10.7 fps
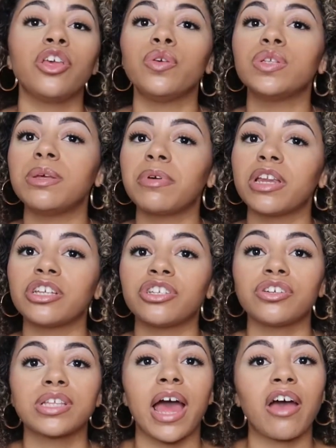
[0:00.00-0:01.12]
Use deep
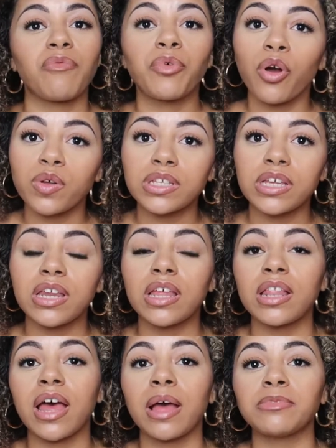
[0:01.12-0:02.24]
conditioners that have protein in
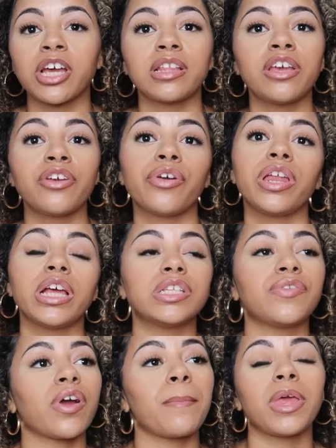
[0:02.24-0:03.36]
them. Check the ingredients
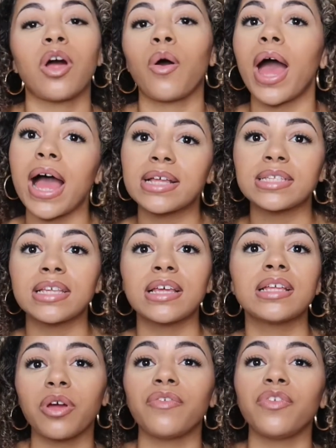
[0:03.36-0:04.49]
for amino
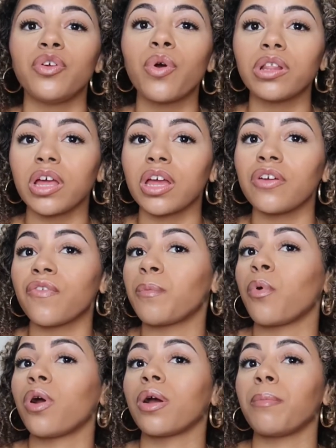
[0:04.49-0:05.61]
acids. If you are looking for
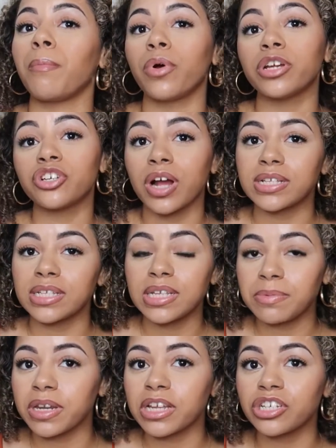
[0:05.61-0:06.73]
more moisturizing deep
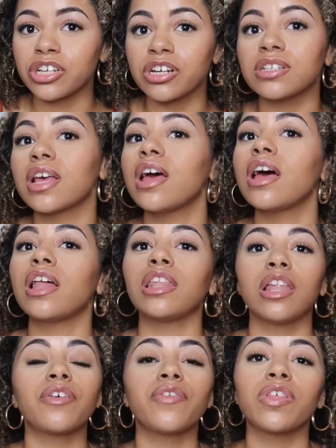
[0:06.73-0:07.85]
conditioners,
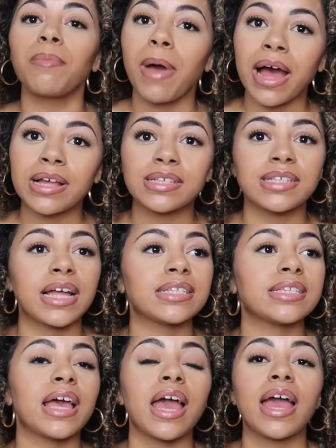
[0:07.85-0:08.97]
look for the masks that
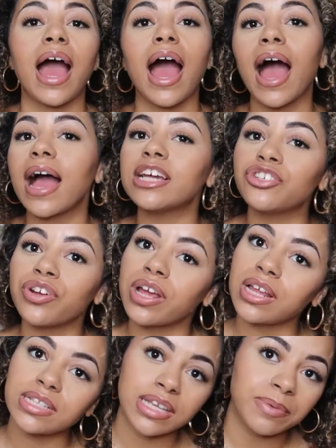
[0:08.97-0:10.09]
say
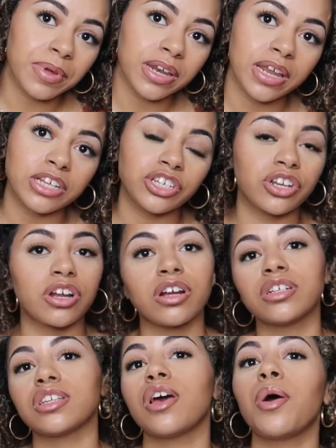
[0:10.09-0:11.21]
hydrating deep
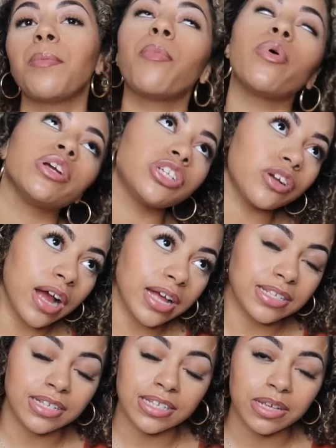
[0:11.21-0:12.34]
conditioners,
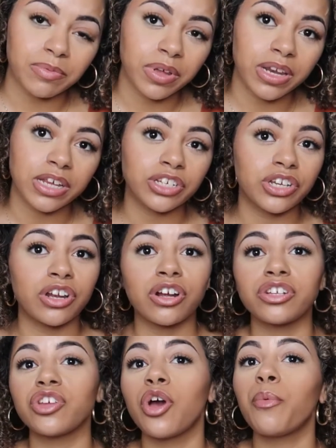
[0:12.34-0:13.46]
moisturizing deep
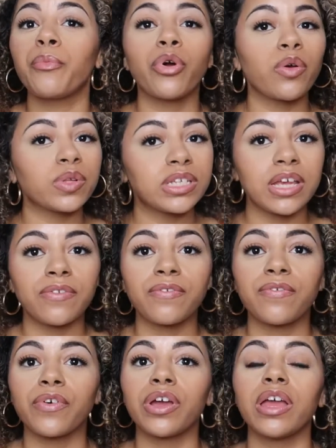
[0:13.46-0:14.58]
conditioners, protein
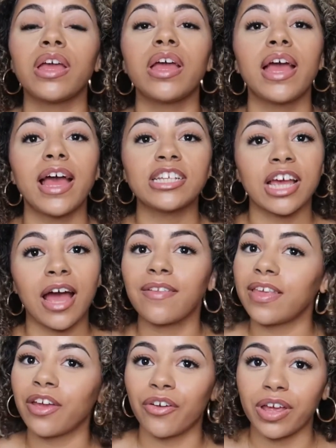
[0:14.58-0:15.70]
free, and check out
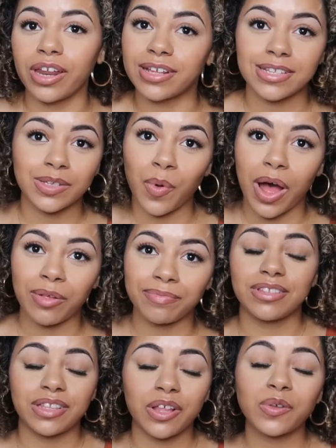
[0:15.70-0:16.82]
the ingredients as well.
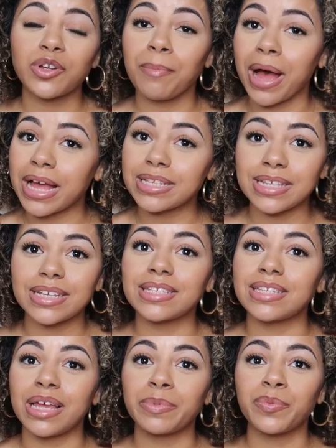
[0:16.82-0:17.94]
Those are my 6
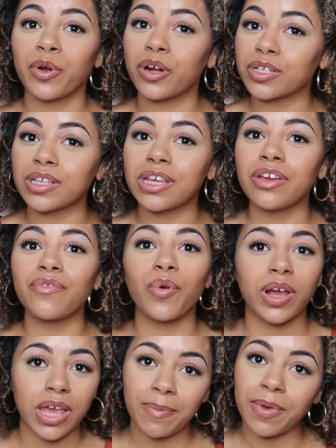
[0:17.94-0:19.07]
tips personally
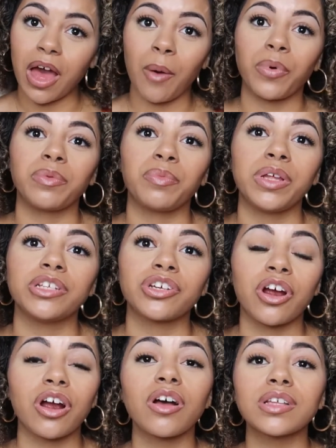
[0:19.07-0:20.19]
for keeping up with bleach
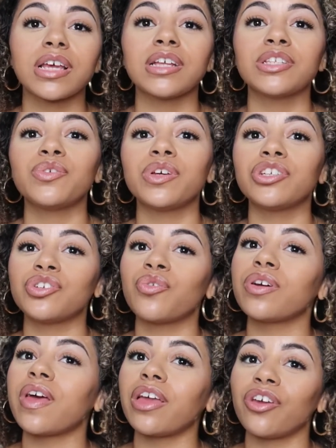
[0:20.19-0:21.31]
curls and to
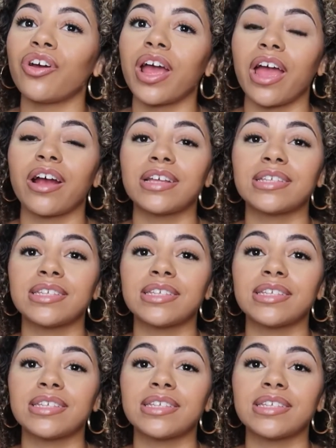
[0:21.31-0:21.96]
ensure that your hair is